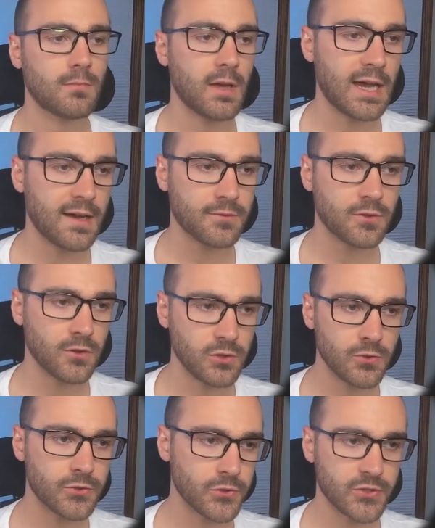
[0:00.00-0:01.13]
After the
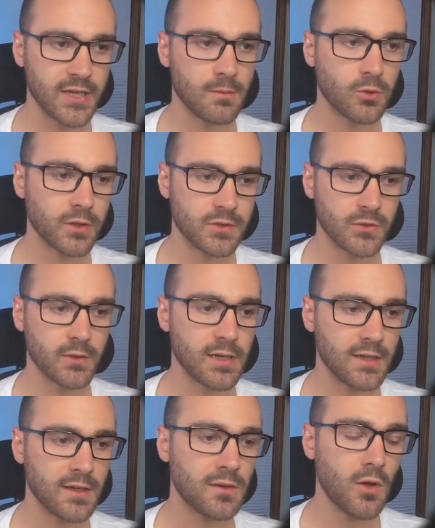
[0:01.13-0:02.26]
users table gets
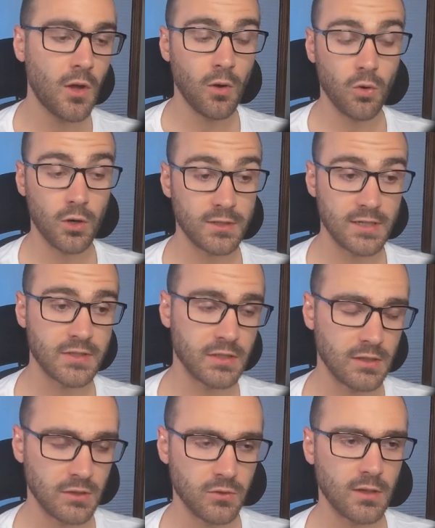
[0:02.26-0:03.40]
created, or it doesn't
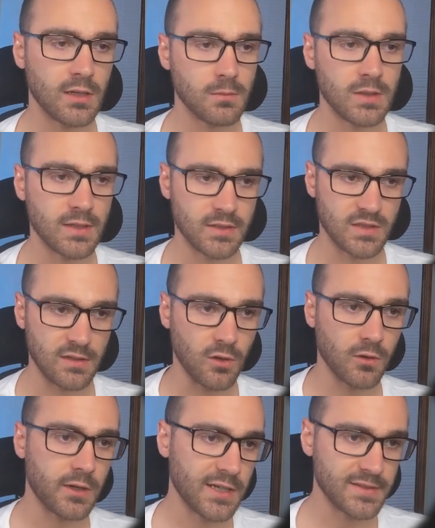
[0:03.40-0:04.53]
get created because it
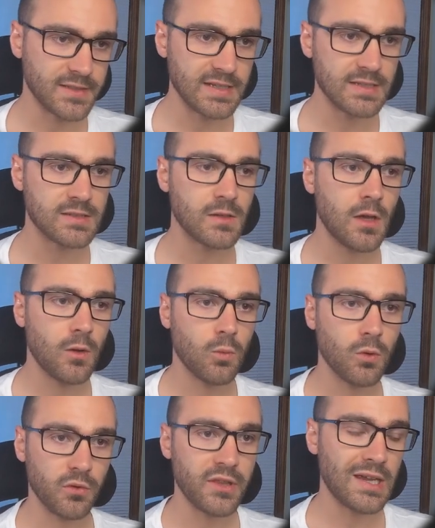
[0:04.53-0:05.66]
already exists,
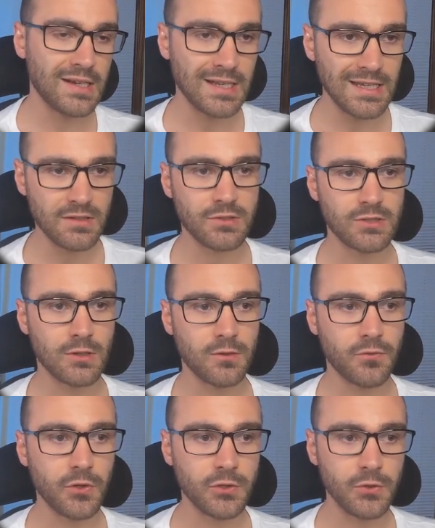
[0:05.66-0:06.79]
we'll then
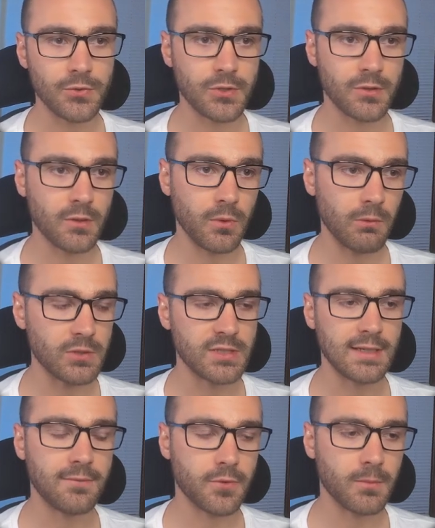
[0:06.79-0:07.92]
insert the user that we
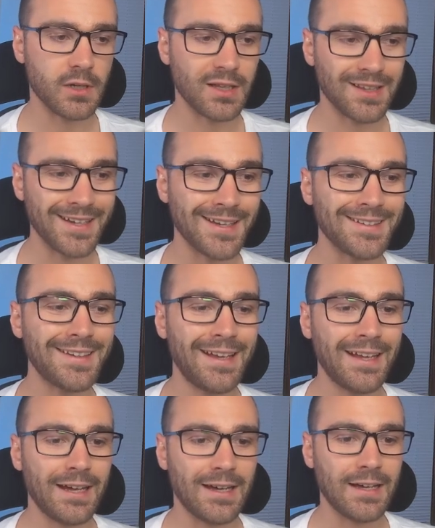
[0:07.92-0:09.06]
received from the client
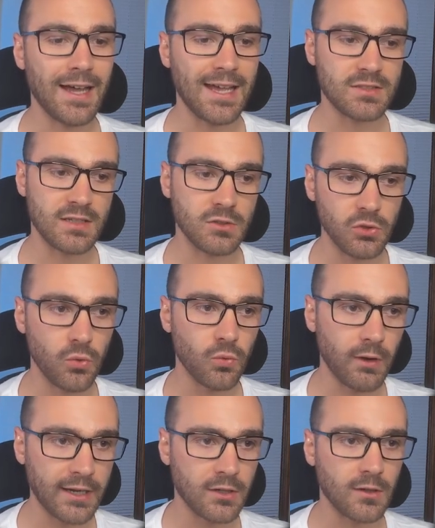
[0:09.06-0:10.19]
as a new
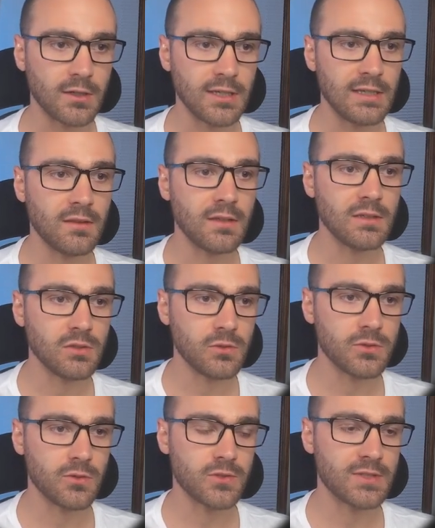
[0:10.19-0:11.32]
record in the
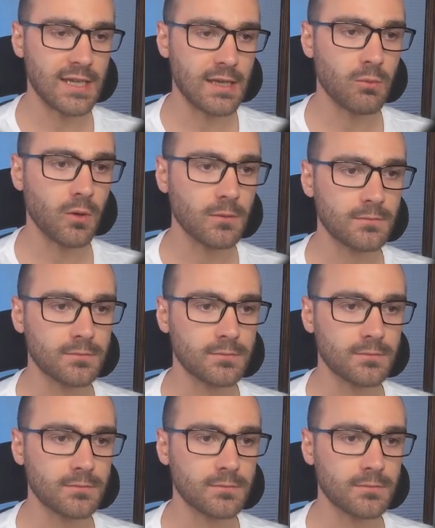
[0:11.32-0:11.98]
users table.